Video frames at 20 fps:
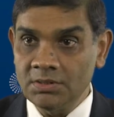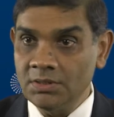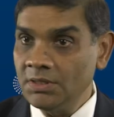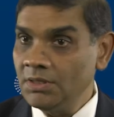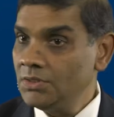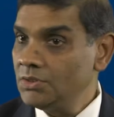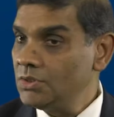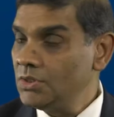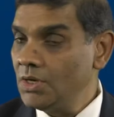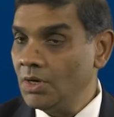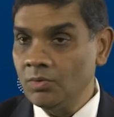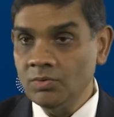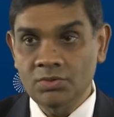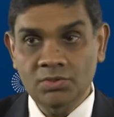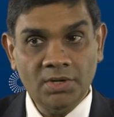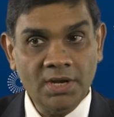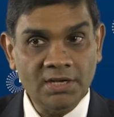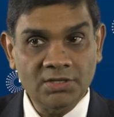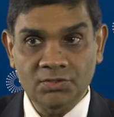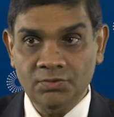These don't
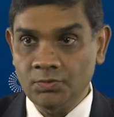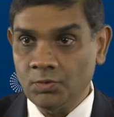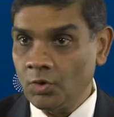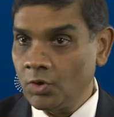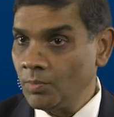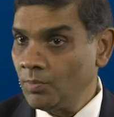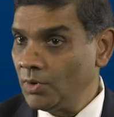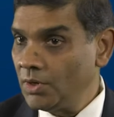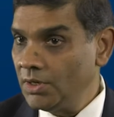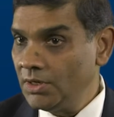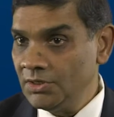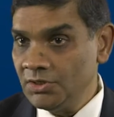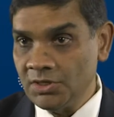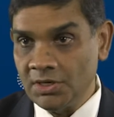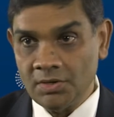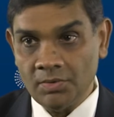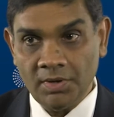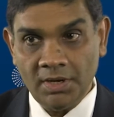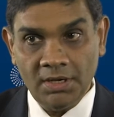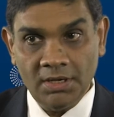transform or
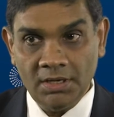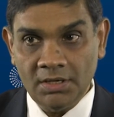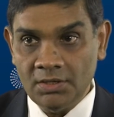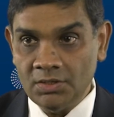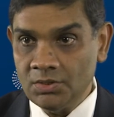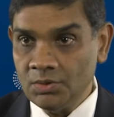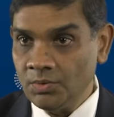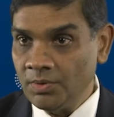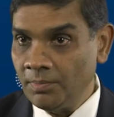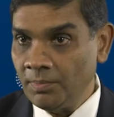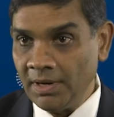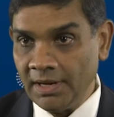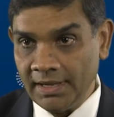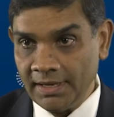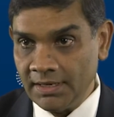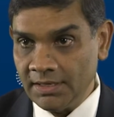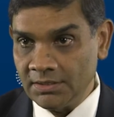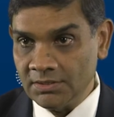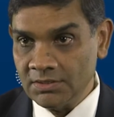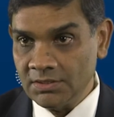degenerate into a
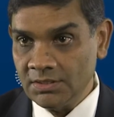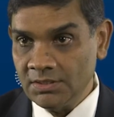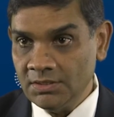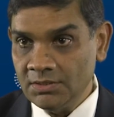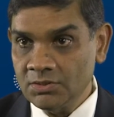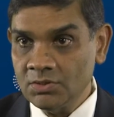malignancy,